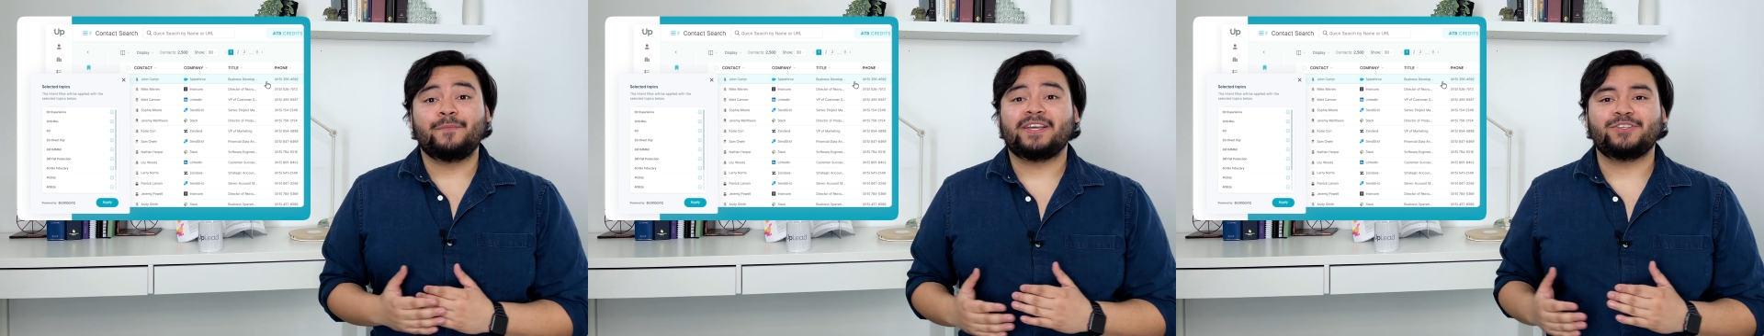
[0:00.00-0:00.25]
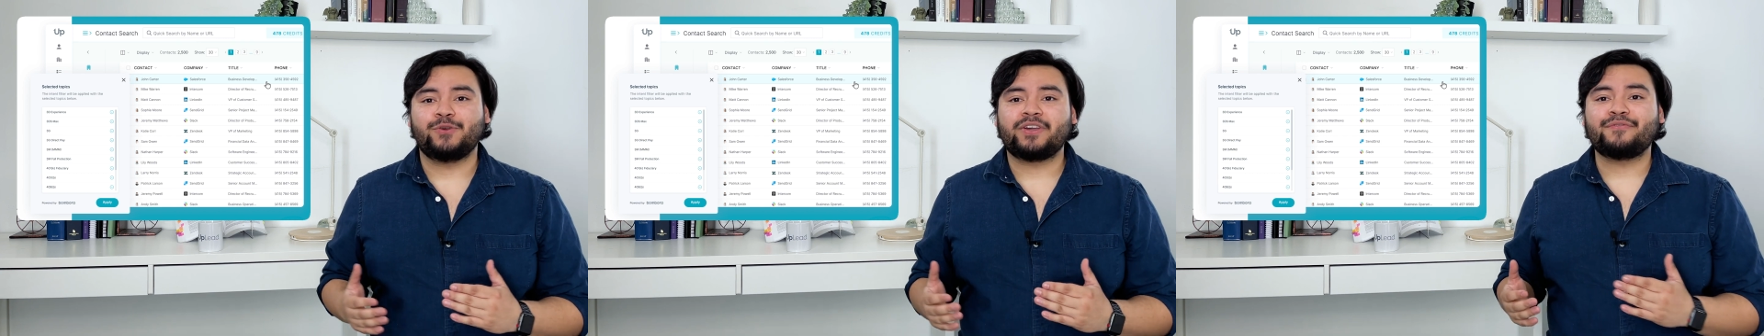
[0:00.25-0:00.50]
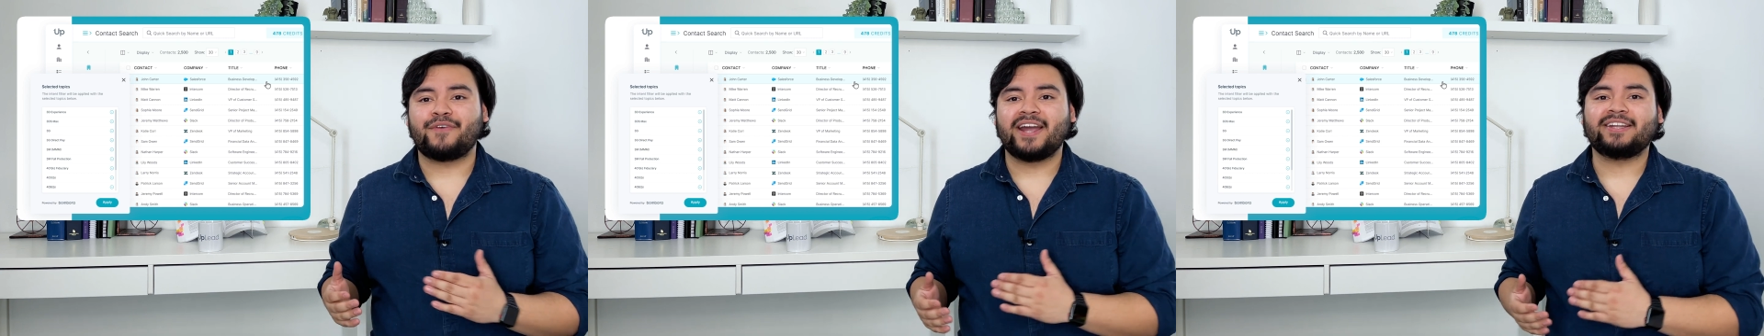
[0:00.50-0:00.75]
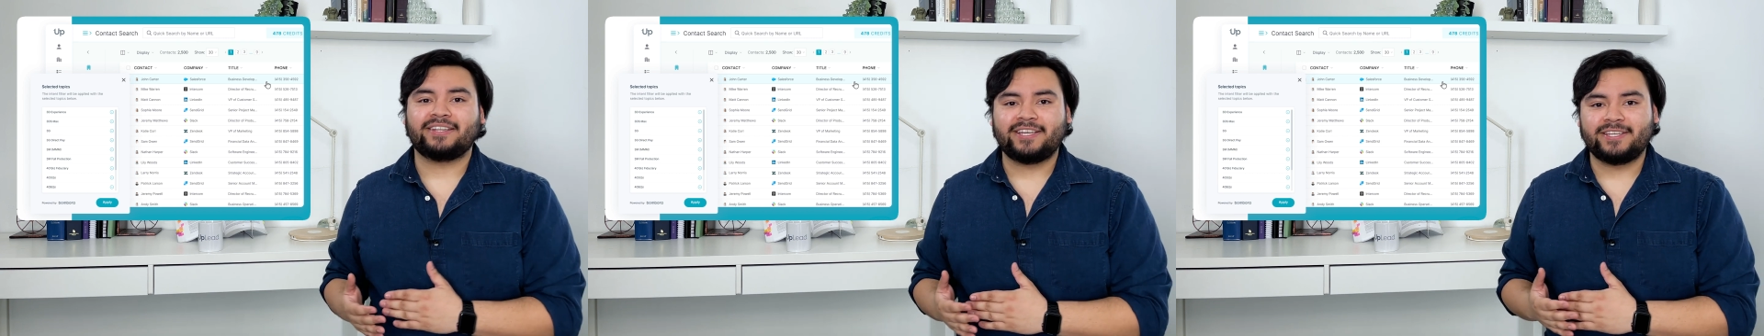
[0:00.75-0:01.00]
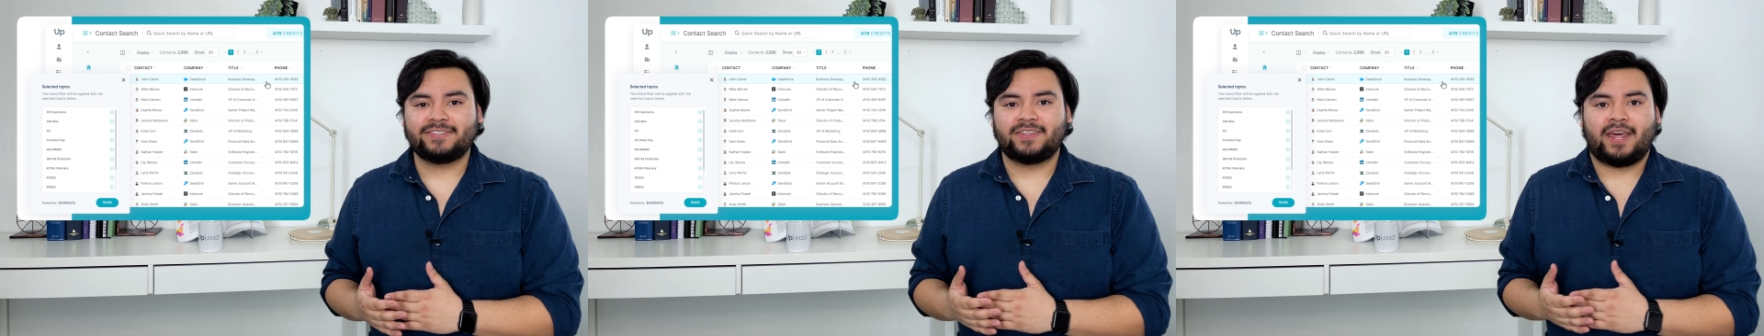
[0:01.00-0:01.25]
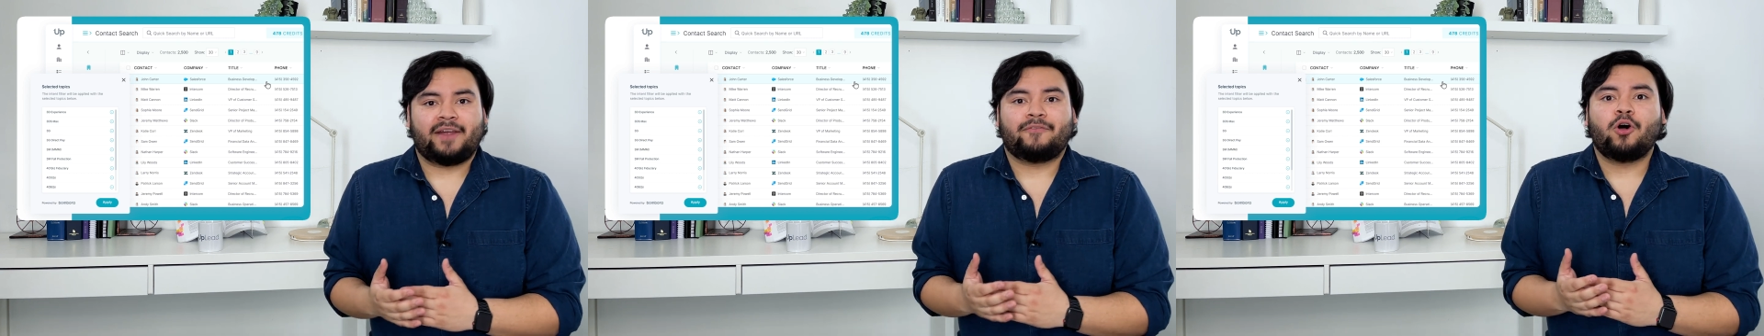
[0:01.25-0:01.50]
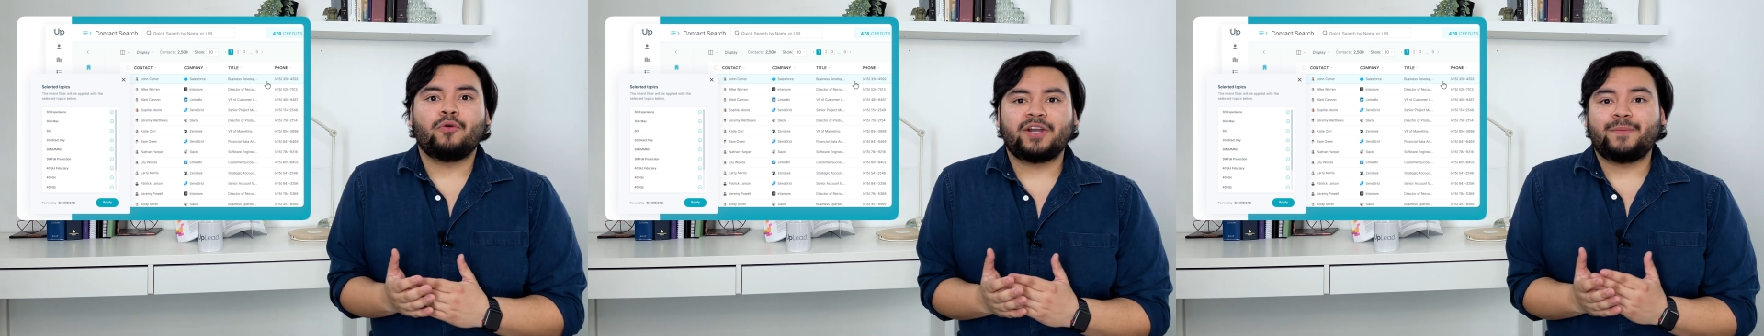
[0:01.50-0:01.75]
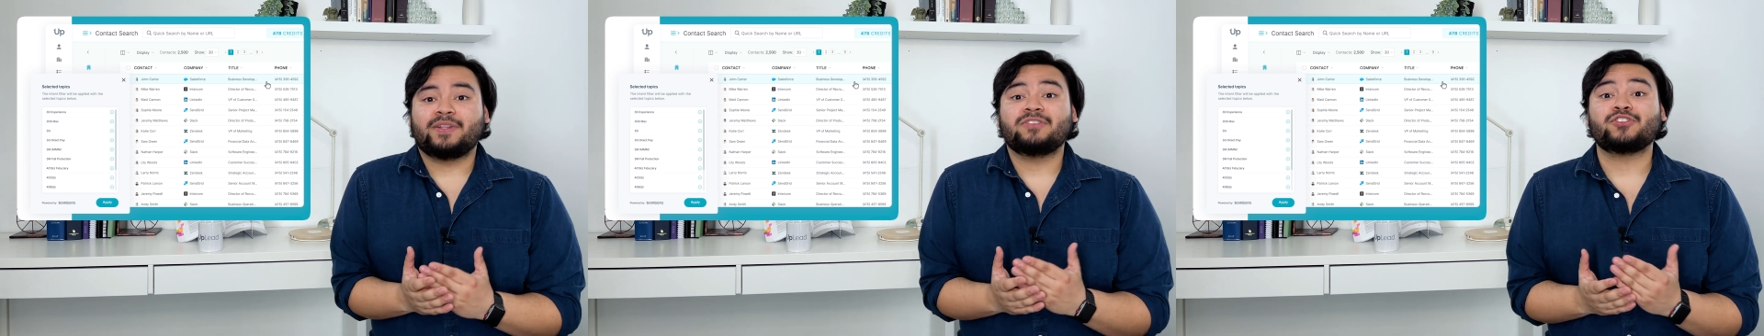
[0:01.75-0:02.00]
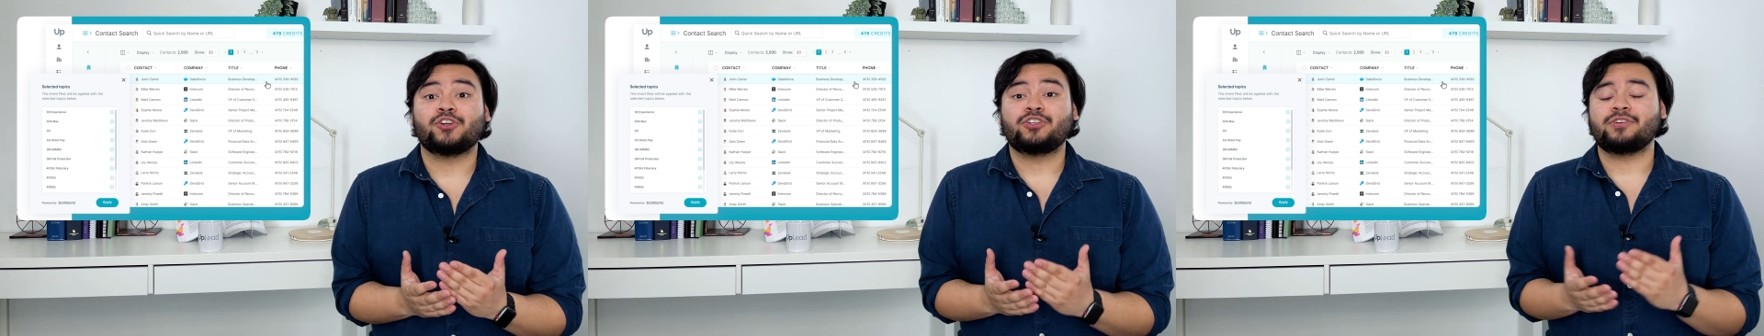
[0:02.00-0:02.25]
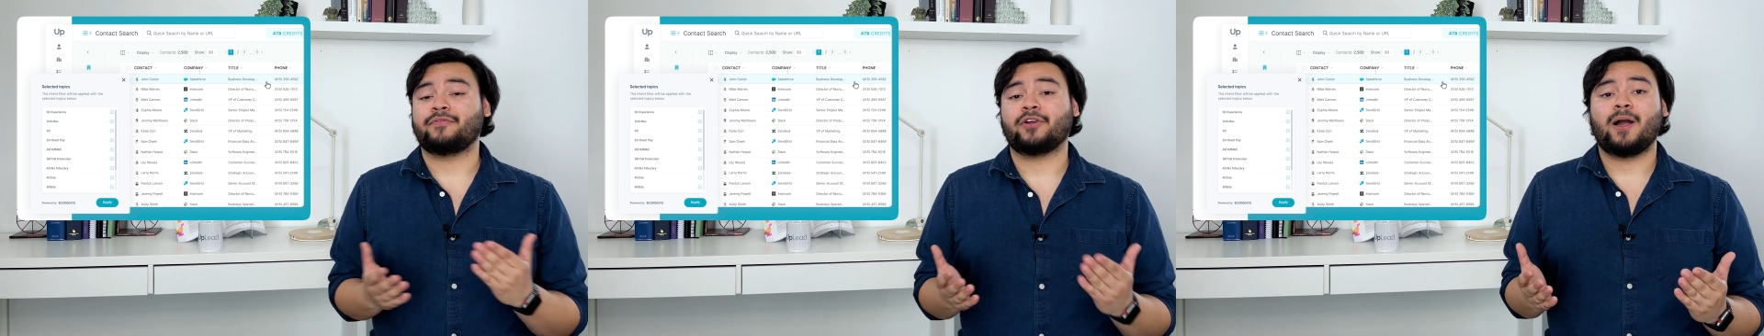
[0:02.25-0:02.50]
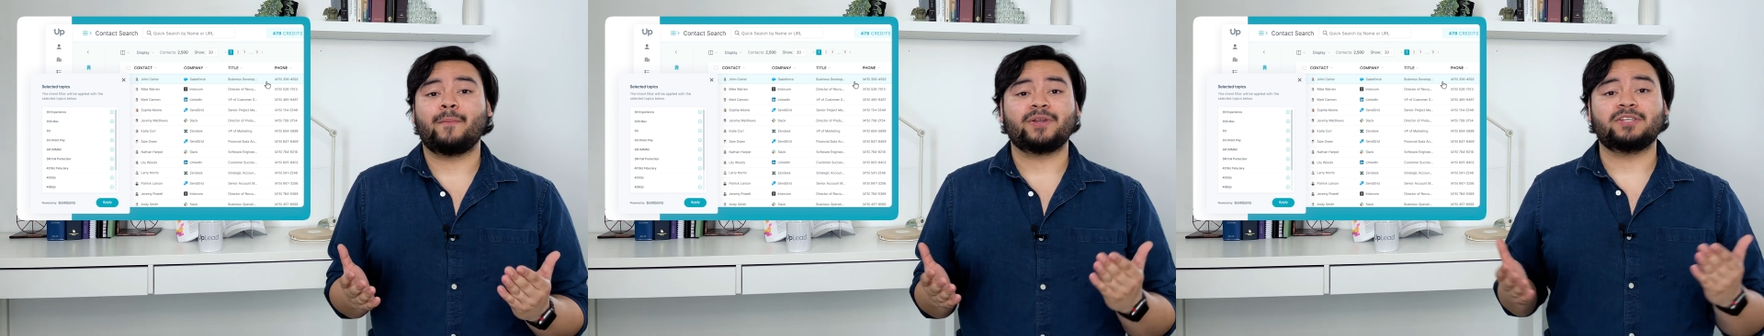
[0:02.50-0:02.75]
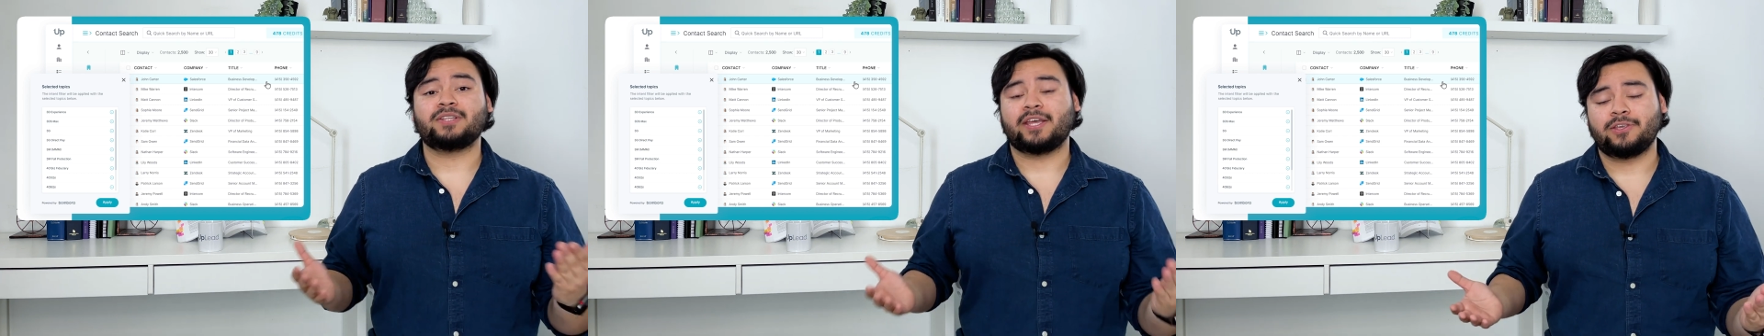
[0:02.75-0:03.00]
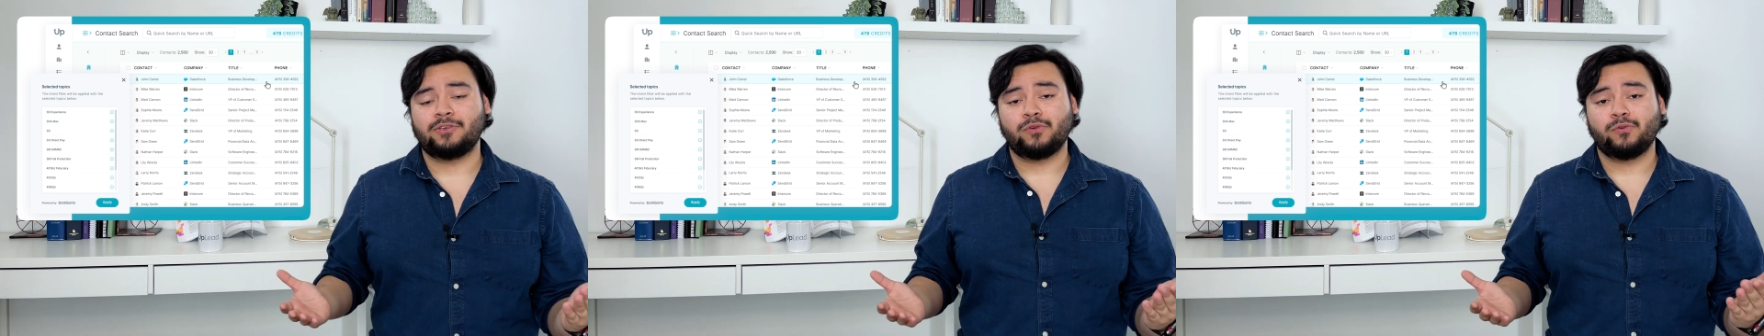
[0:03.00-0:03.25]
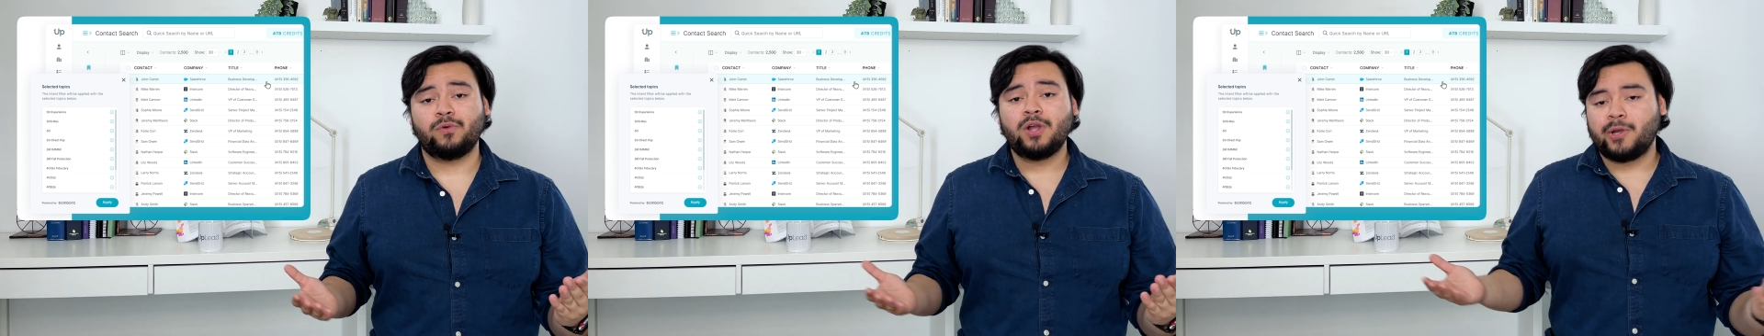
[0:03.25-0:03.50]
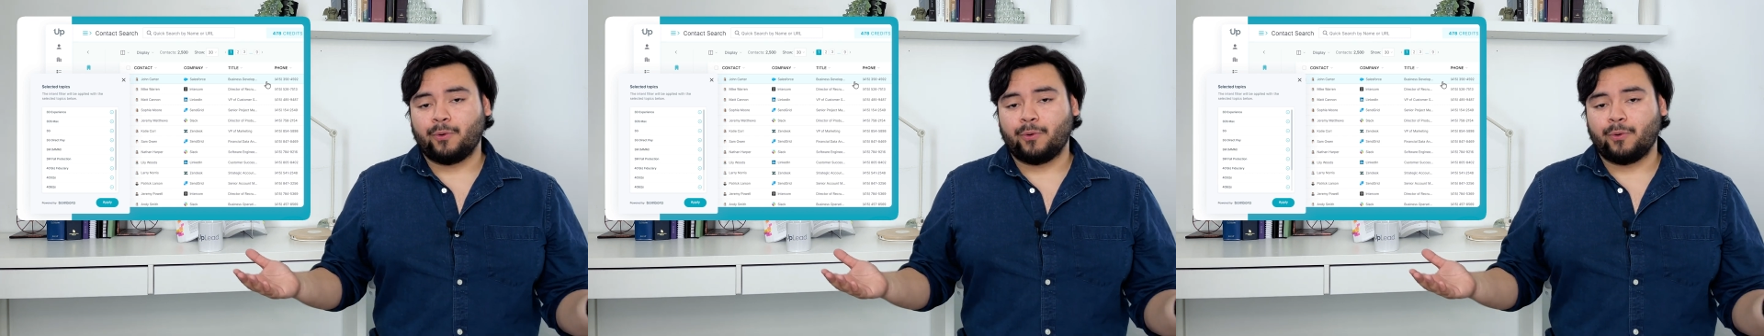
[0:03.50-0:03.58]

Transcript: because you can find leads that have already been searching for companies like you